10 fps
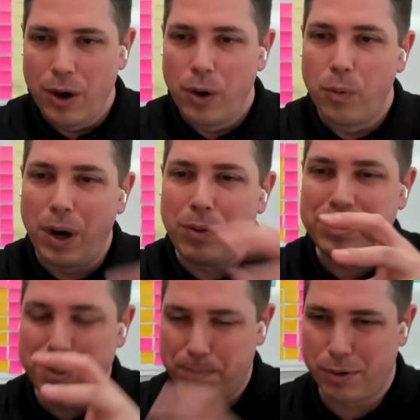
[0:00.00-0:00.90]
what was
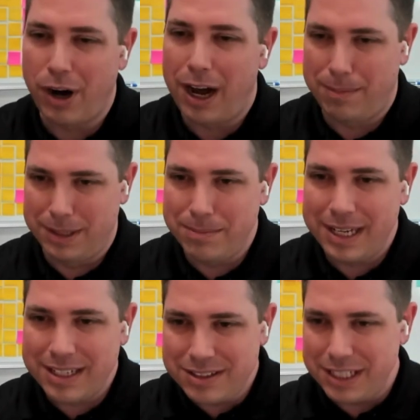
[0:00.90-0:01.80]
the problem
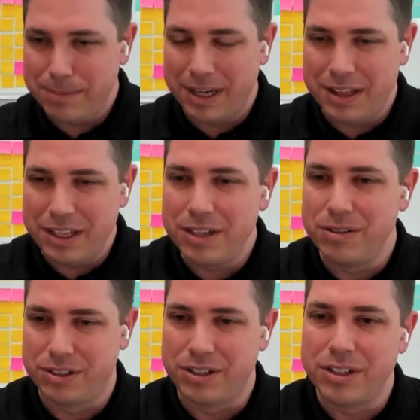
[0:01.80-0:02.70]
as seen by the
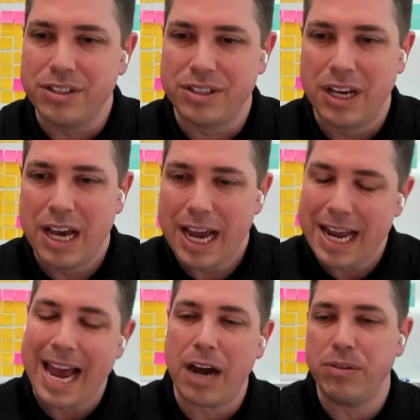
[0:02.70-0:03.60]
users, and
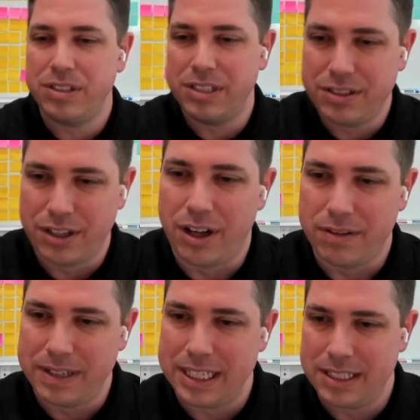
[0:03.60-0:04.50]
how does this solve
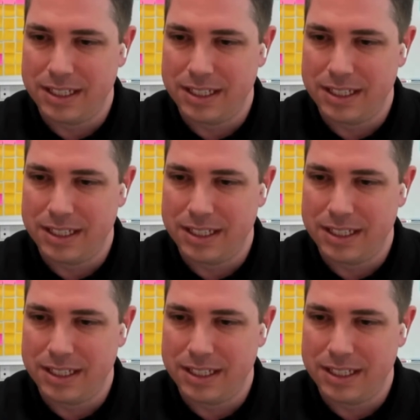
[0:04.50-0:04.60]
it?